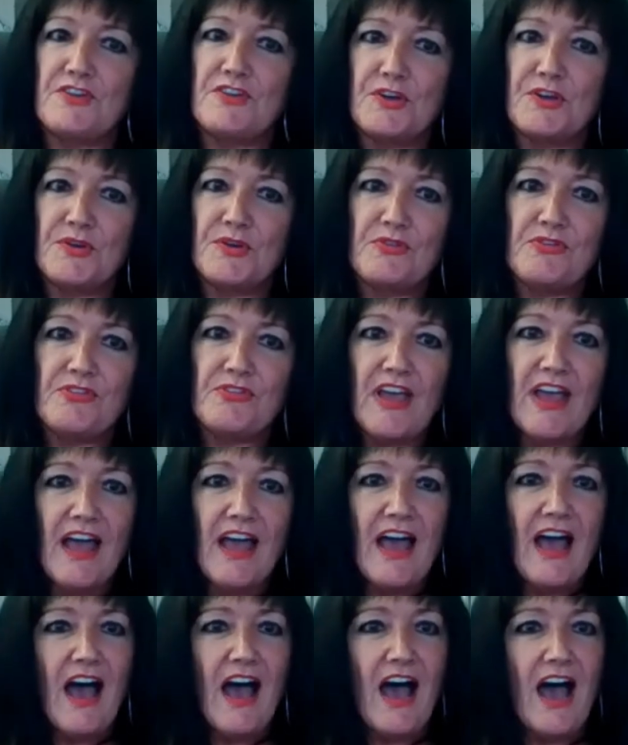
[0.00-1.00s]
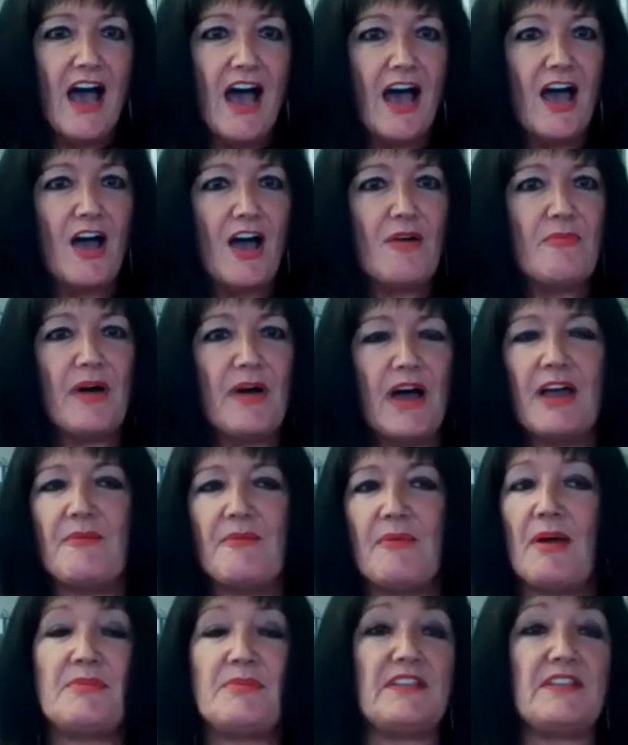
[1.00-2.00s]
views. Um, I,
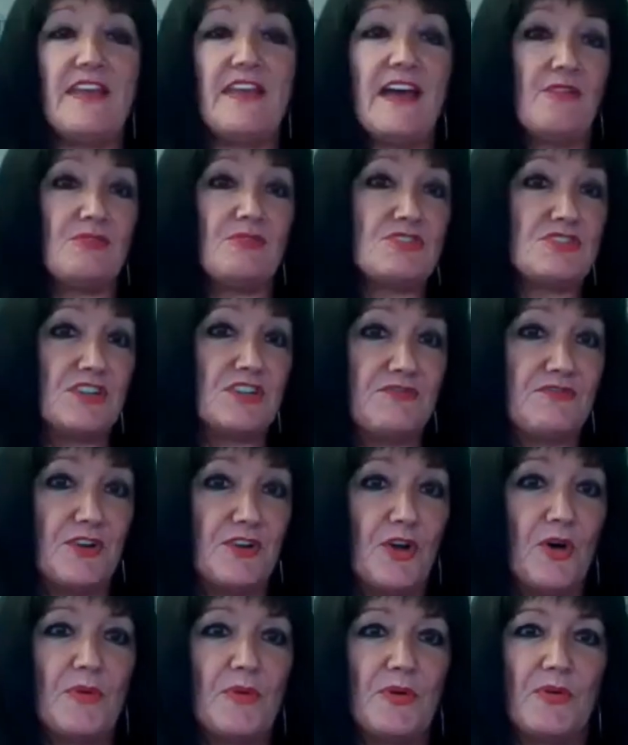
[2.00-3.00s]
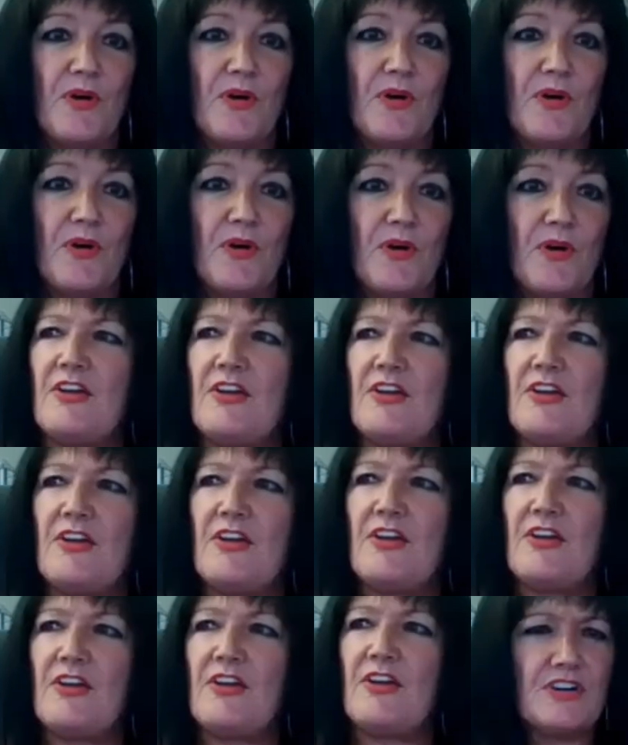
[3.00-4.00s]
I, mean, that was just phenomenal. And we had over
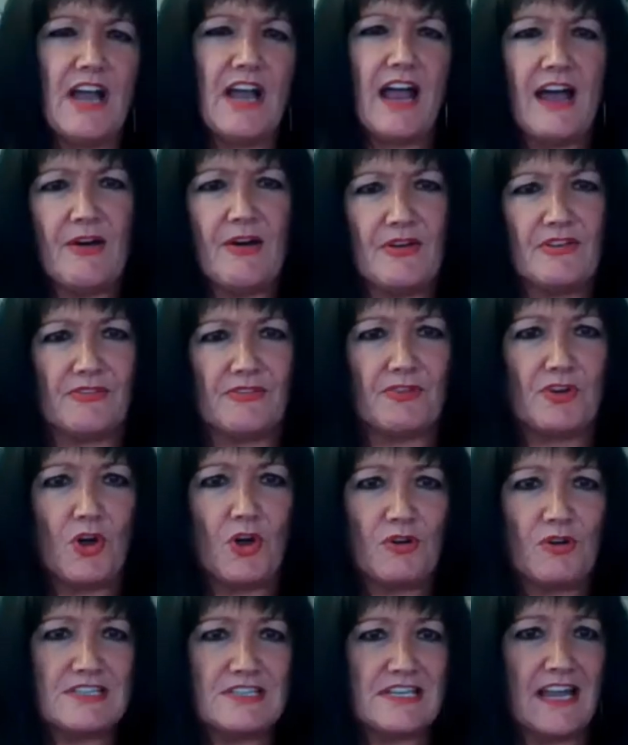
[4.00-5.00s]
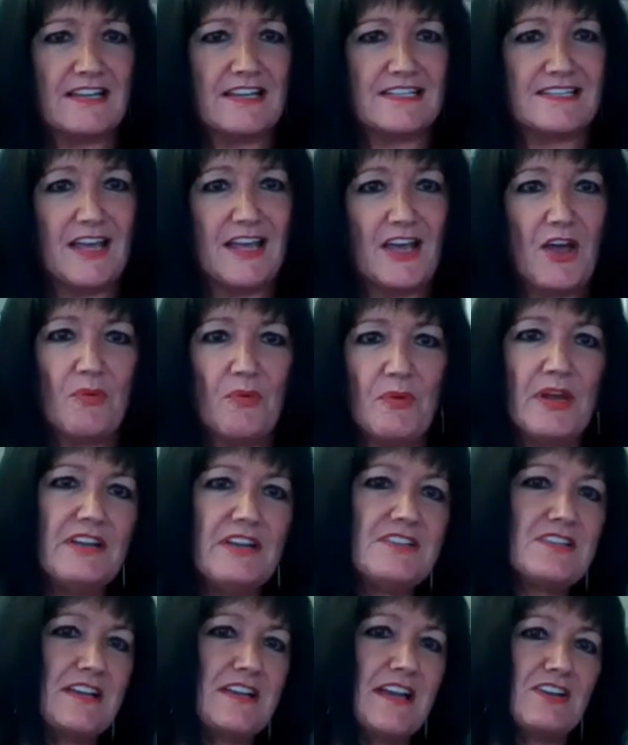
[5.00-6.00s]
100 hours of content. We had
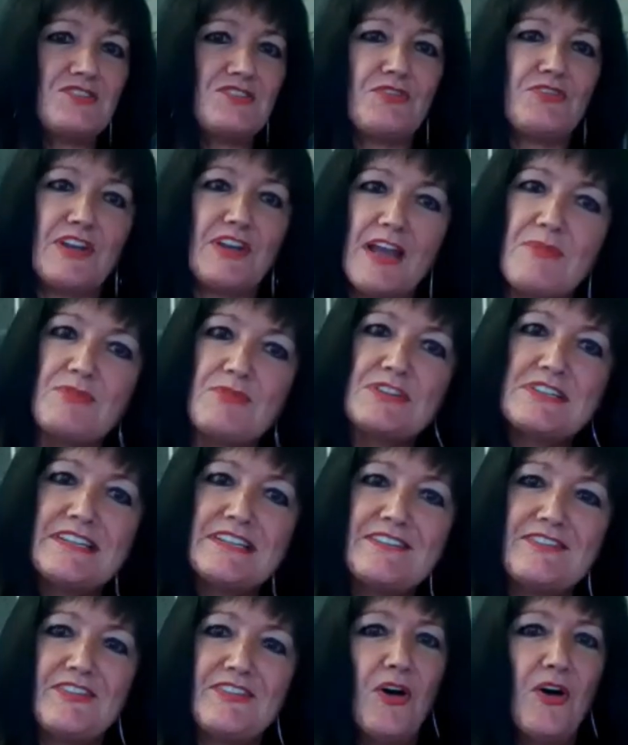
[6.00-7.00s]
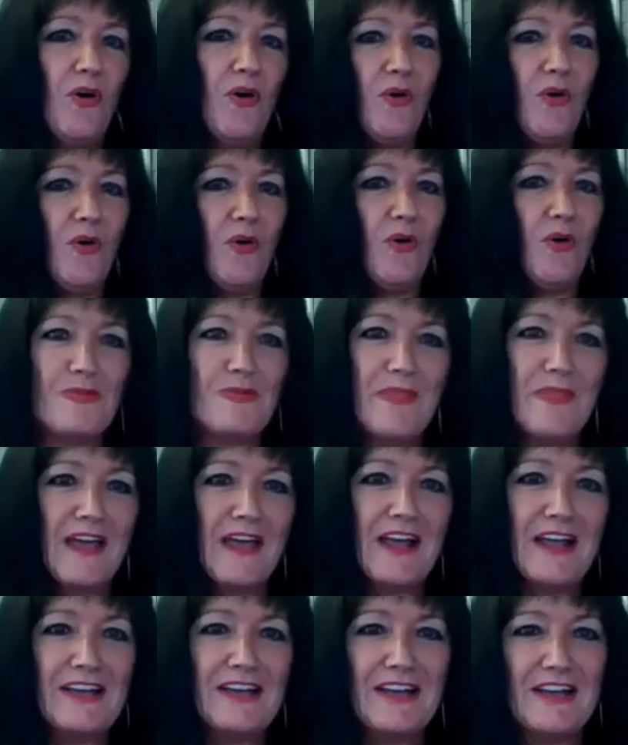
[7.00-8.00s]
international wow. celebrities all from
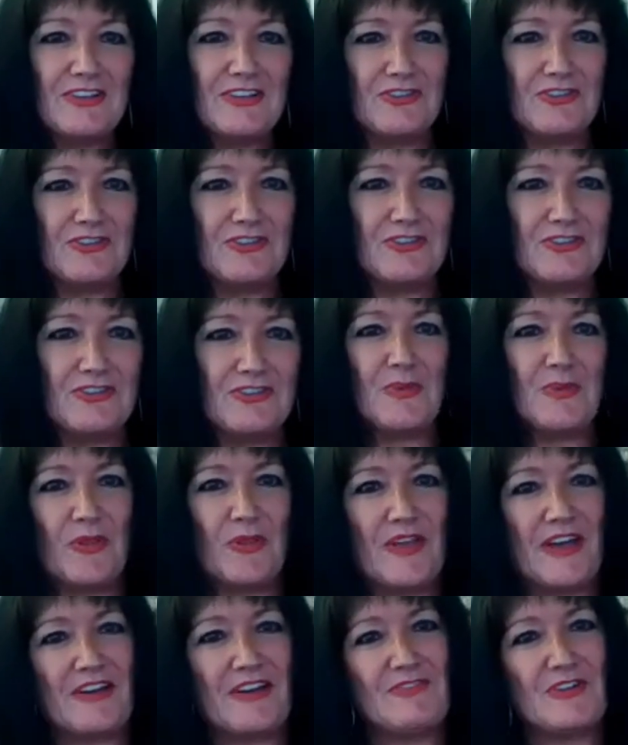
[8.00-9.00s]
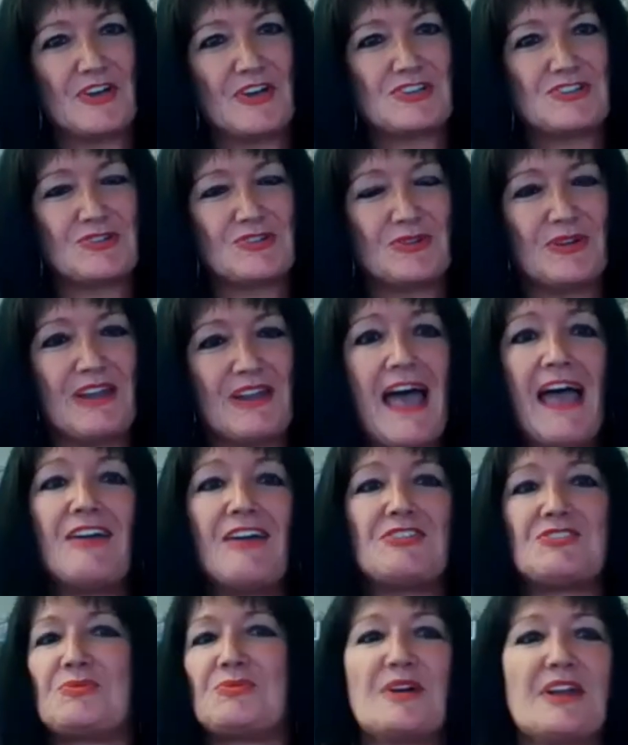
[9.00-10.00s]
their Zoom or their virtual
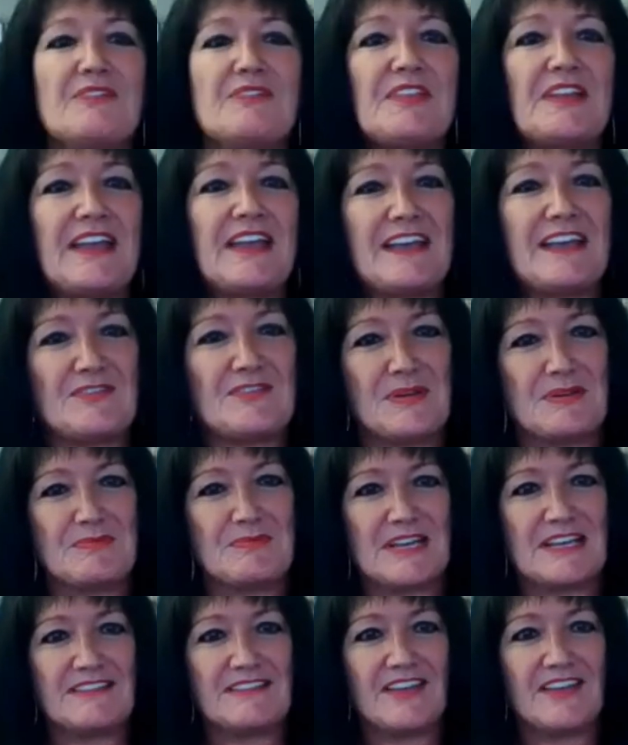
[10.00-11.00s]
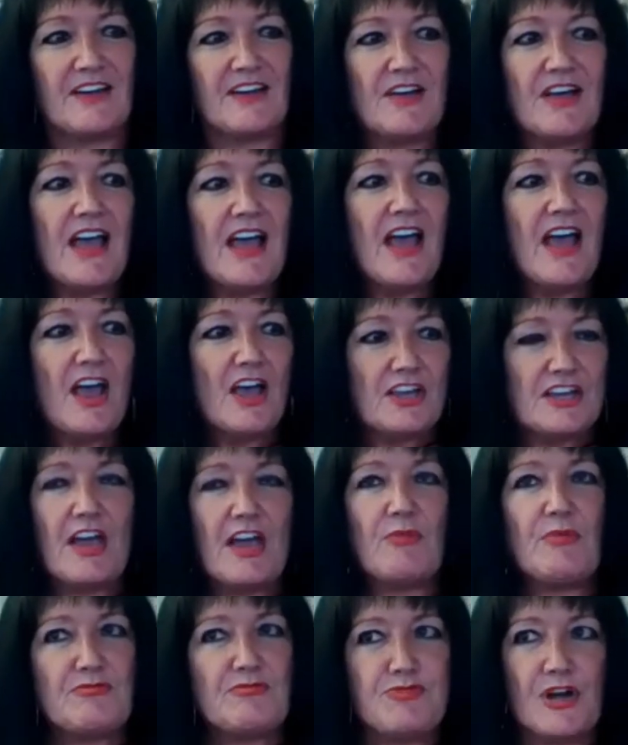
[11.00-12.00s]
lounge or whatever the case may be. So,
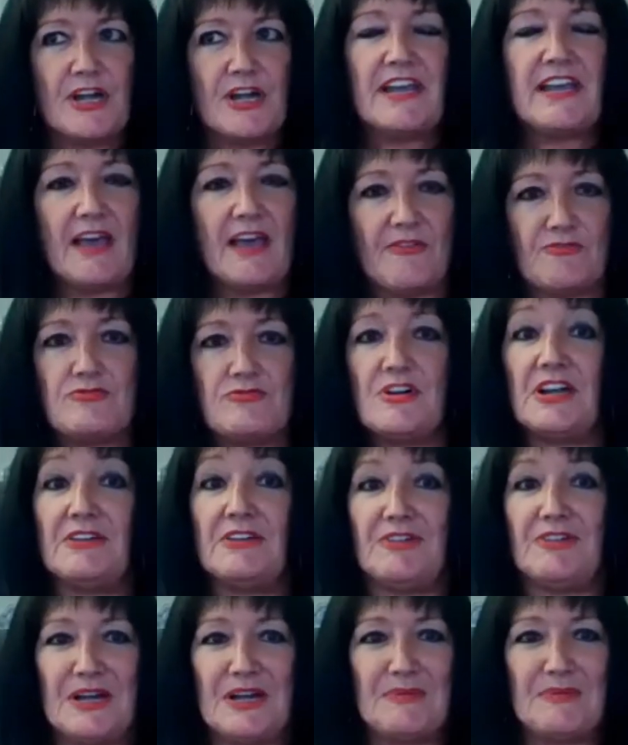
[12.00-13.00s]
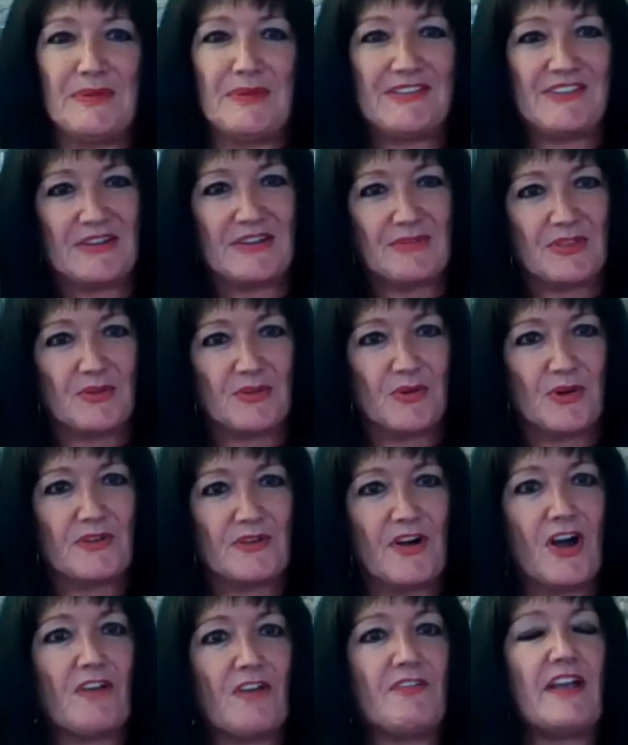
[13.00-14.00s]
yeah, we really kept really, really busy with all of
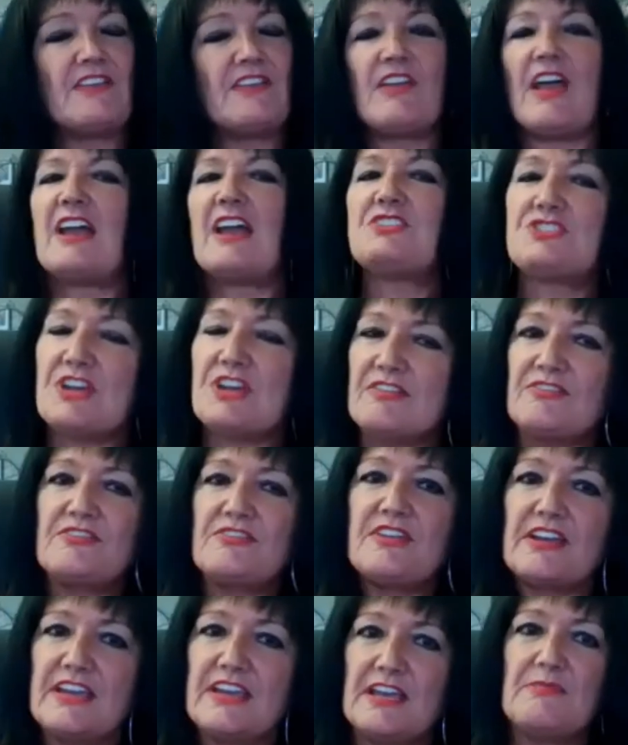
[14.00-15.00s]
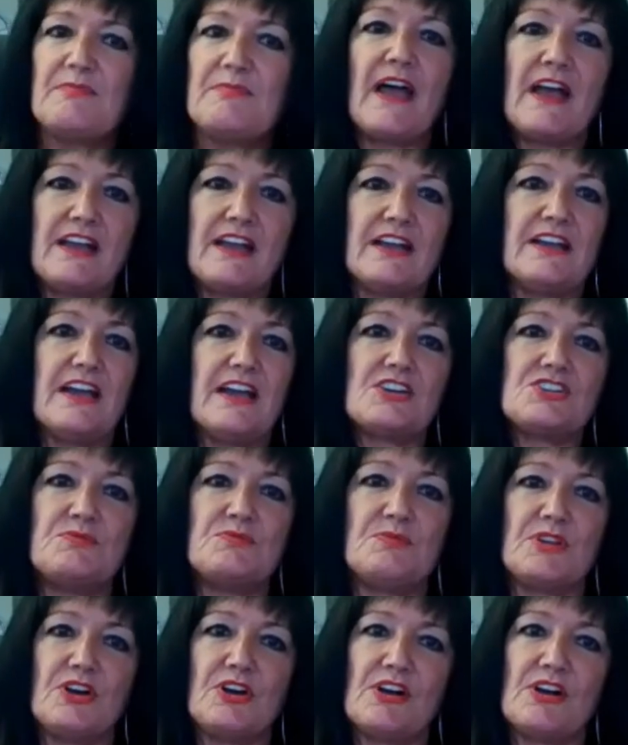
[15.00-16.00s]
our events and just to keep that
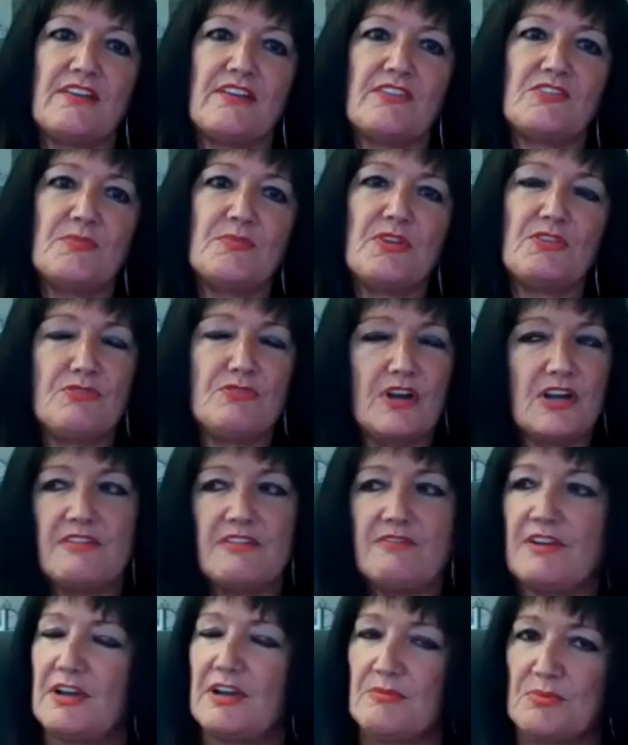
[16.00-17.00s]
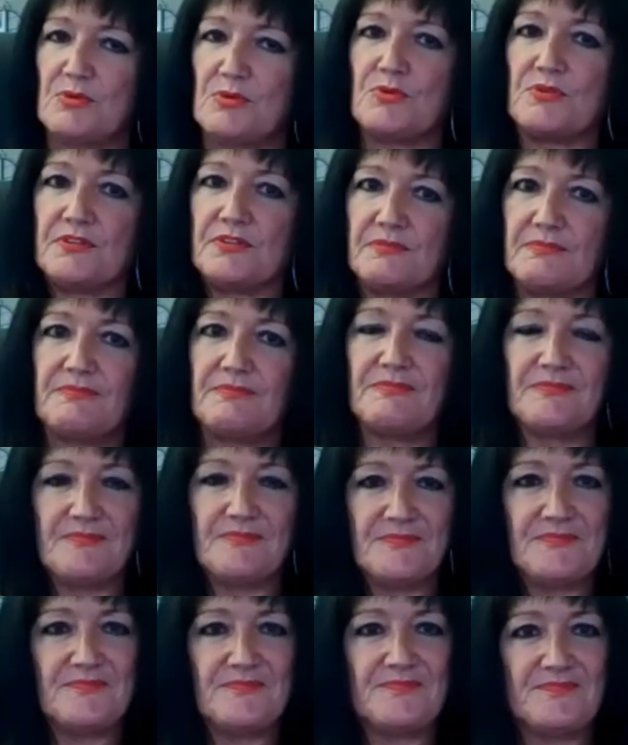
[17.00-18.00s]
connection with our customers, really, really important.
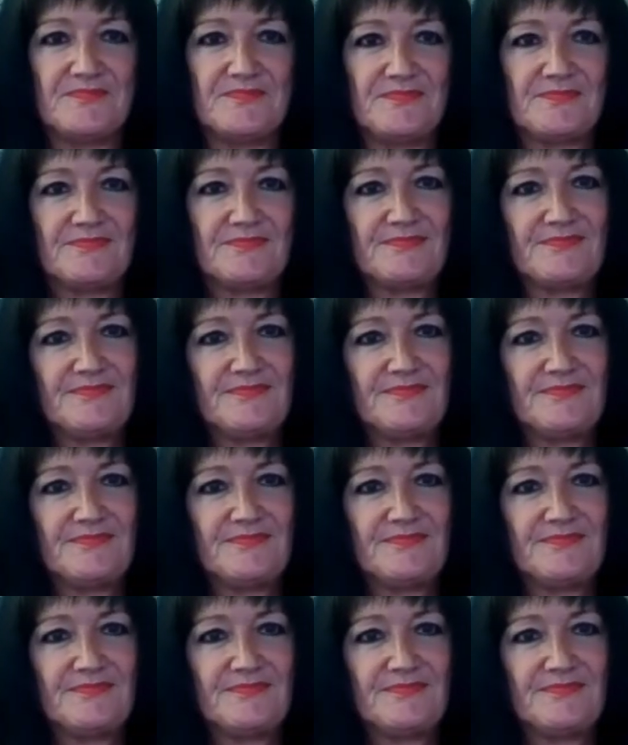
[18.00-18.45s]
Yeah,